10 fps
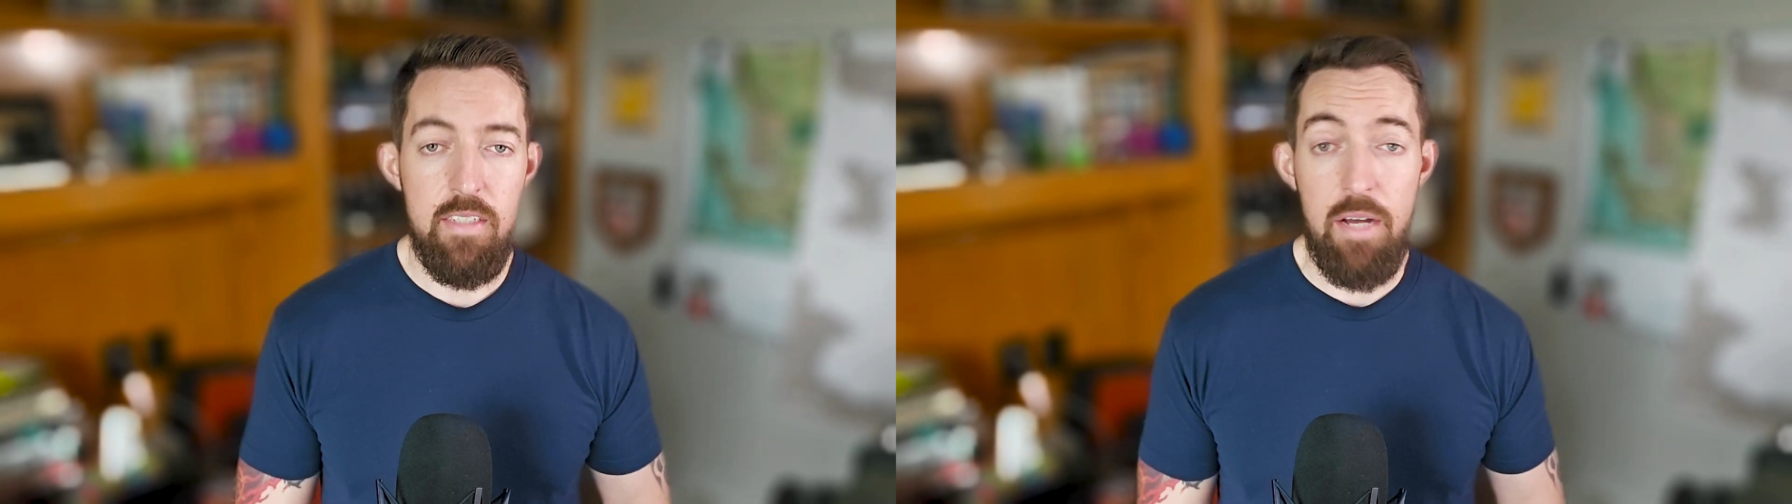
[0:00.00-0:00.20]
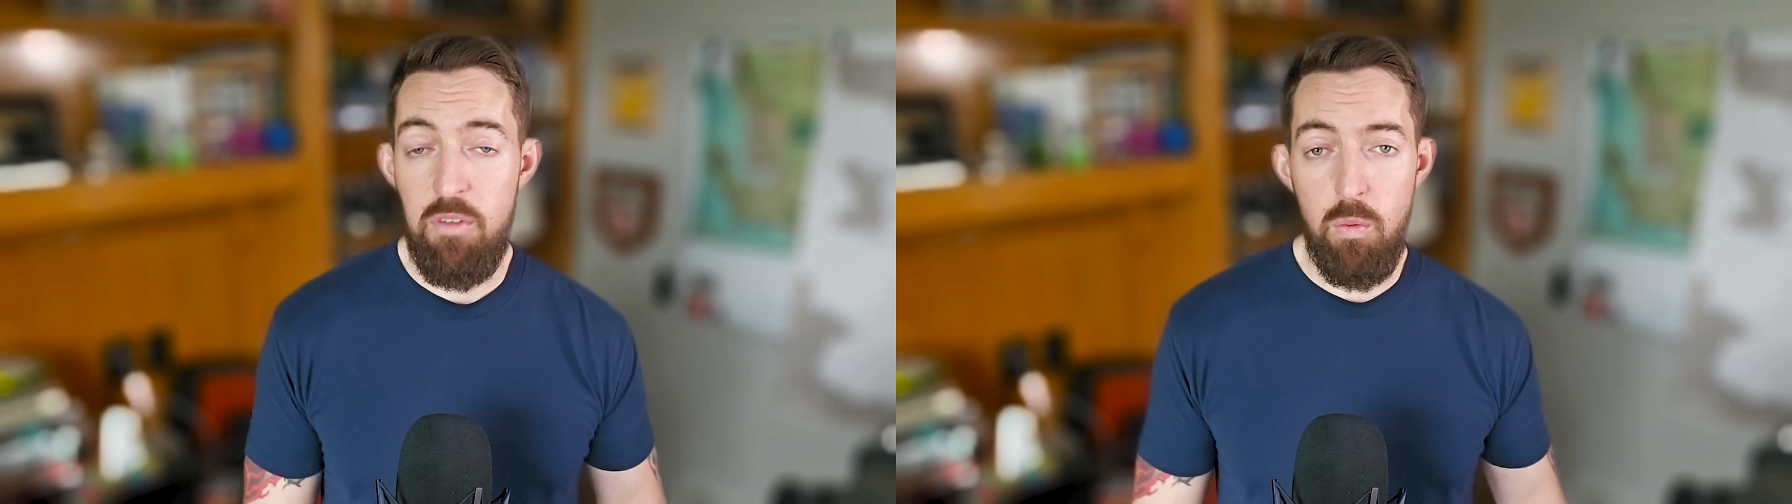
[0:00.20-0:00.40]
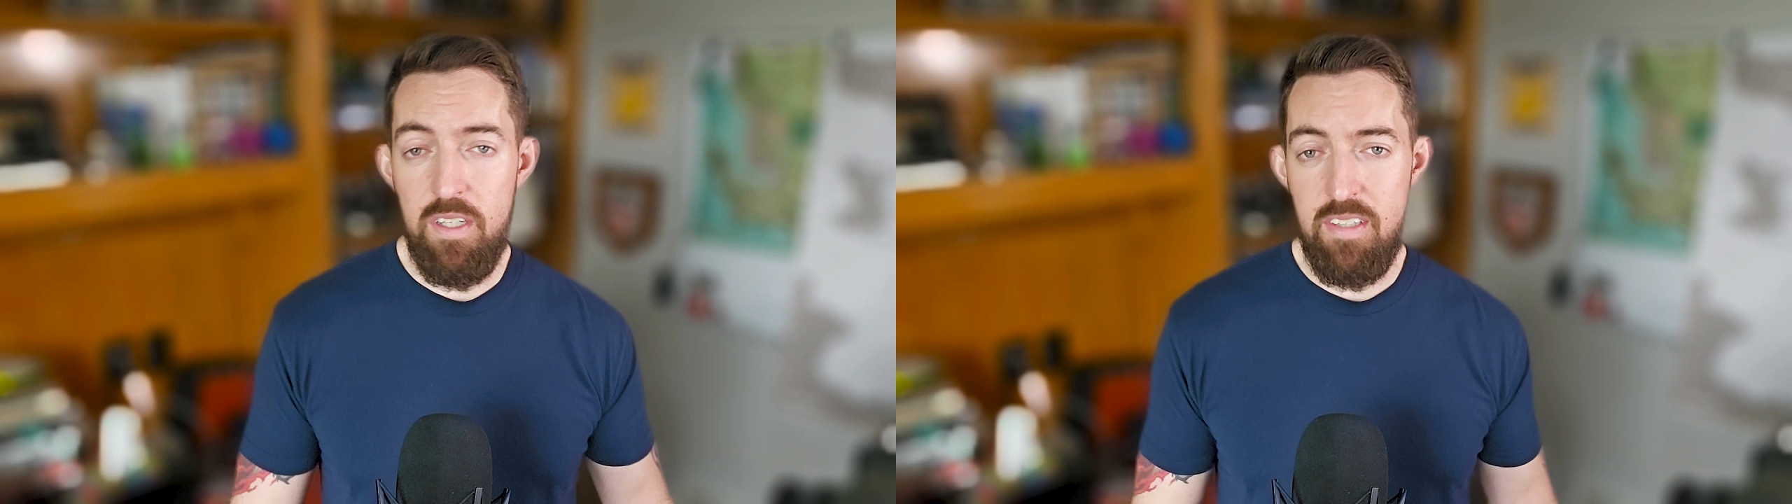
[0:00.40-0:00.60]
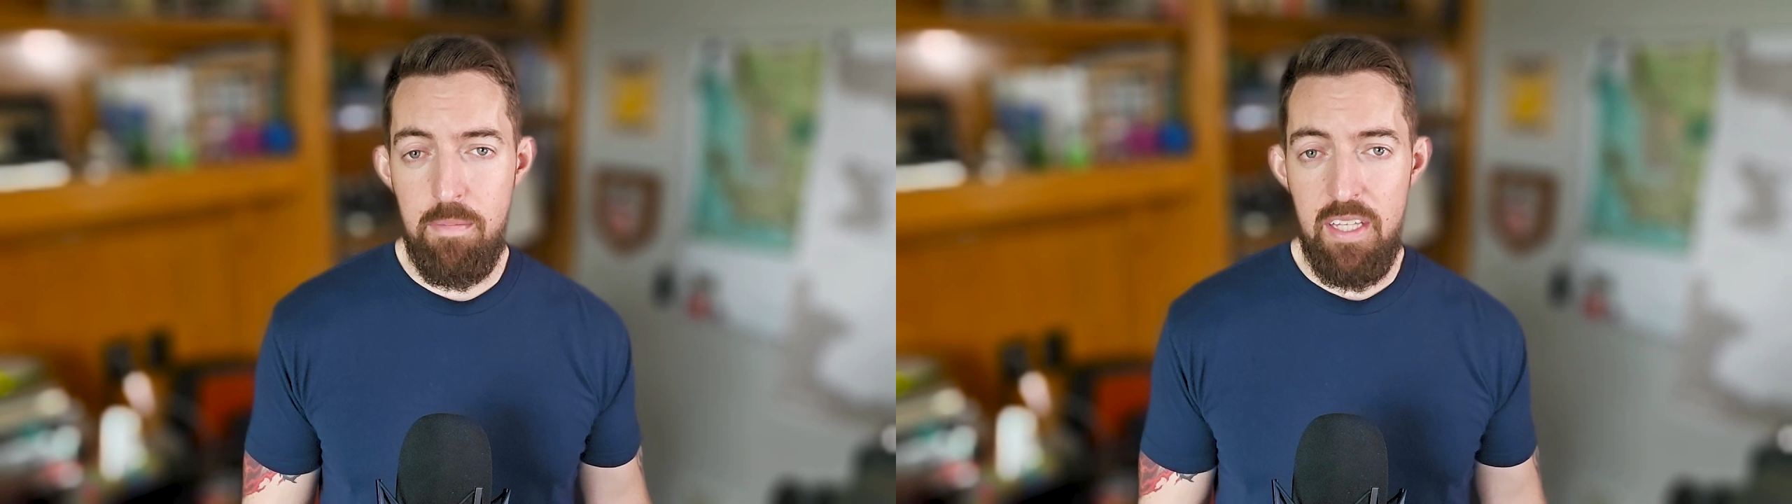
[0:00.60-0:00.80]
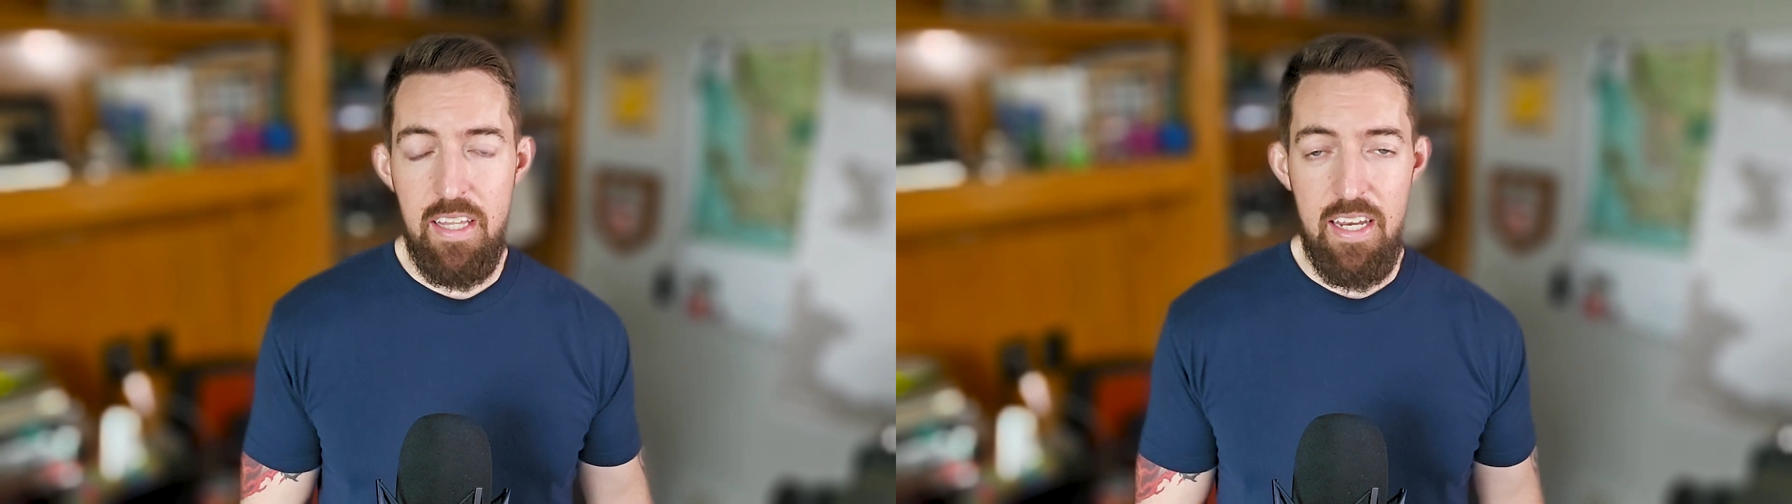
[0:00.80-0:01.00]
Now, if you want
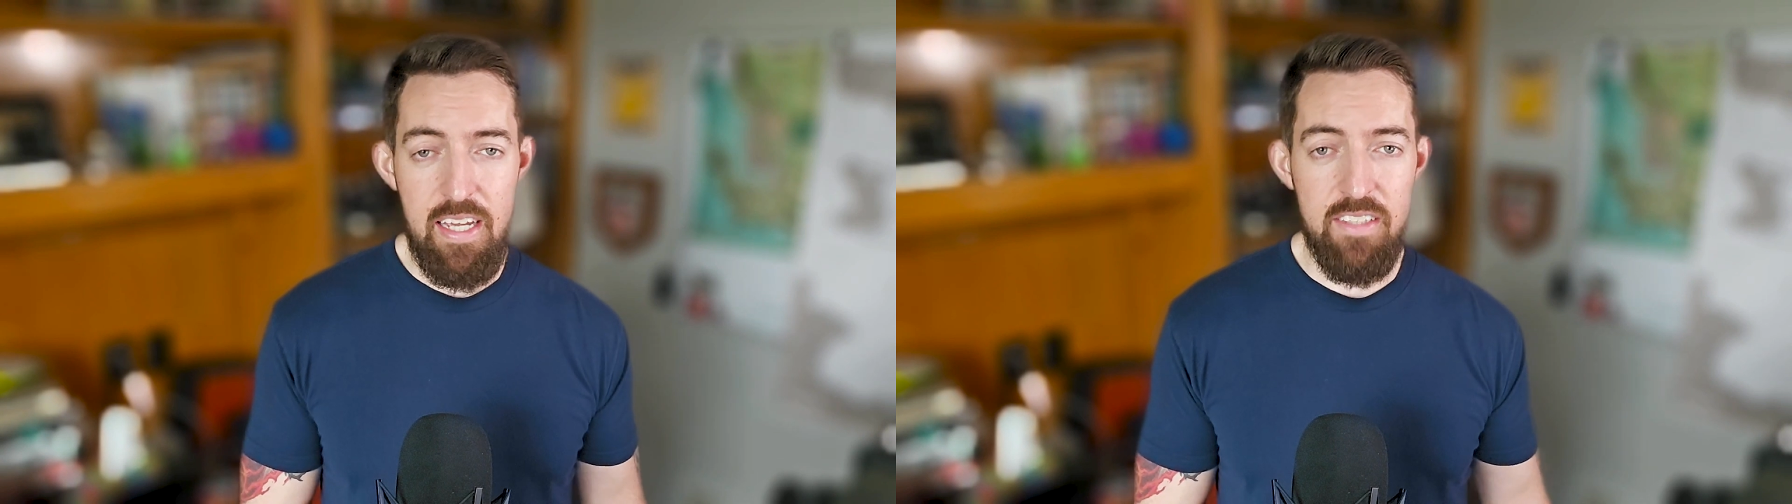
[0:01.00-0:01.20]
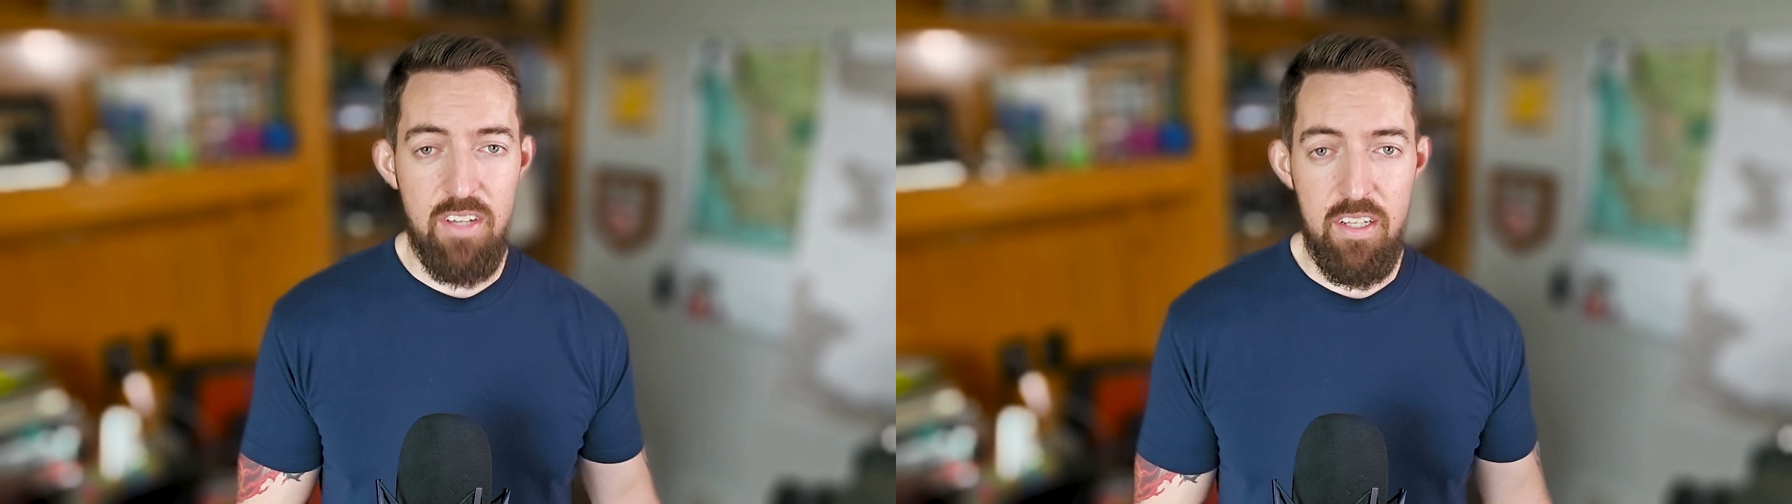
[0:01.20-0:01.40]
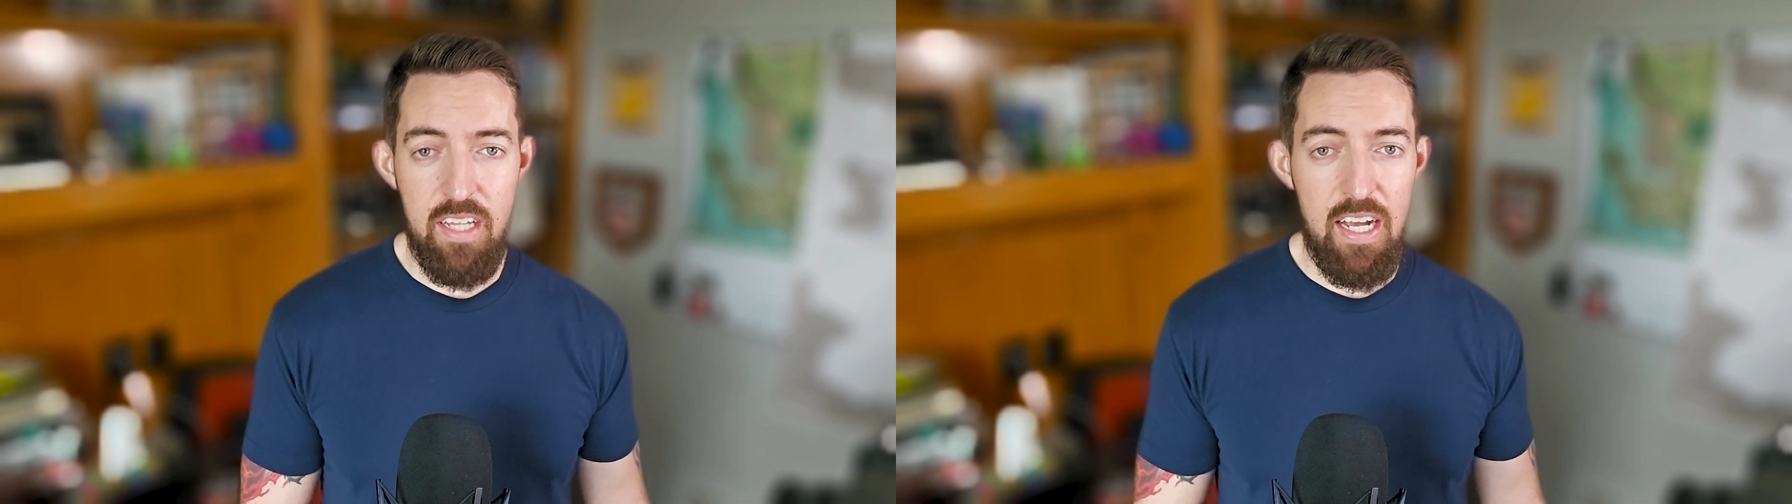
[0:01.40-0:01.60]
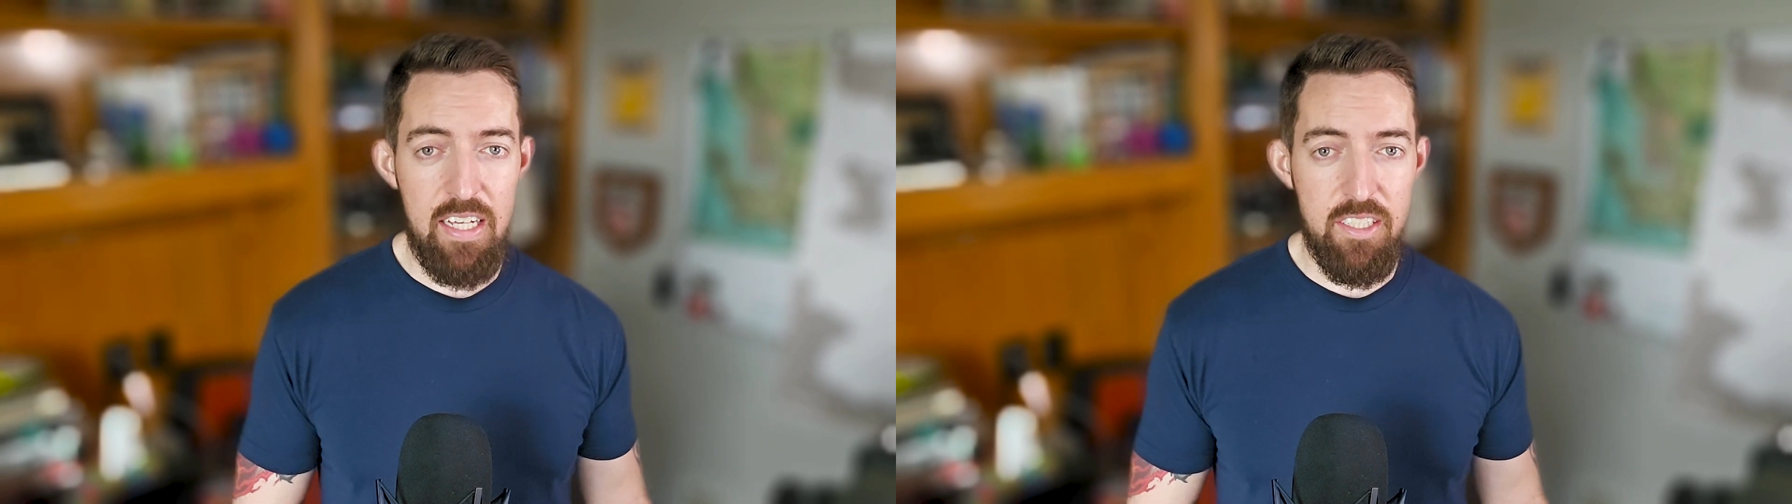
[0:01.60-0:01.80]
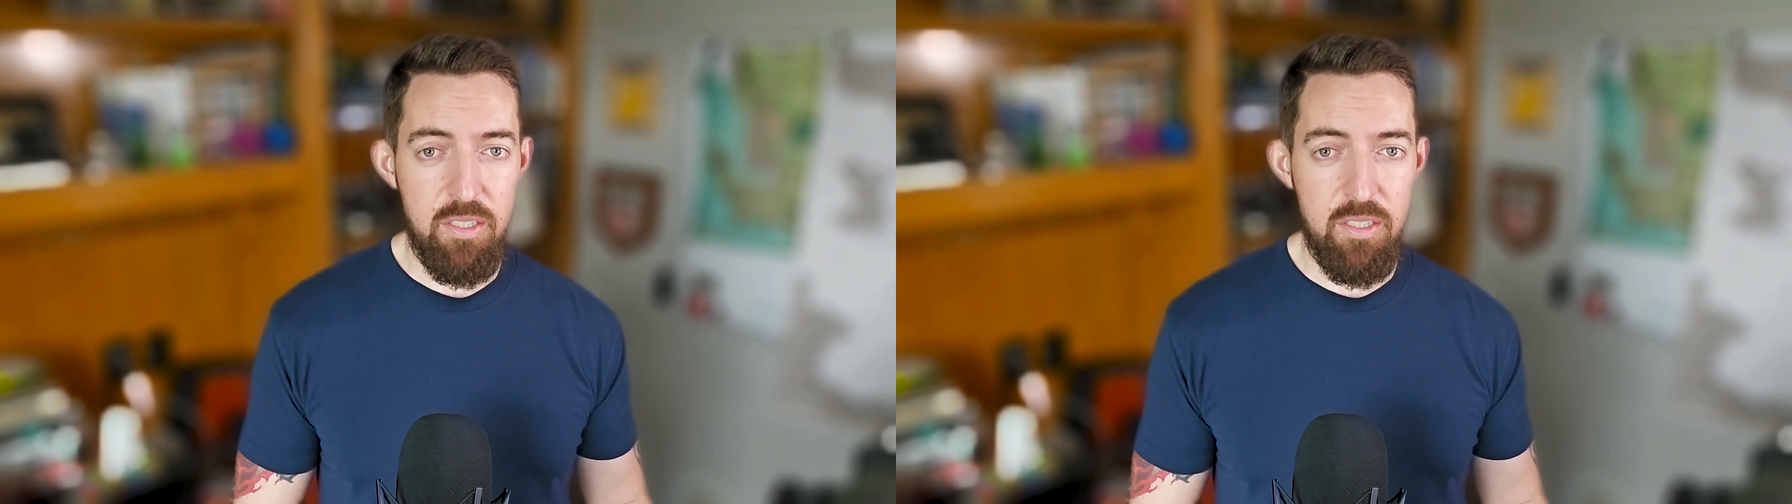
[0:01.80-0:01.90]
something that is online,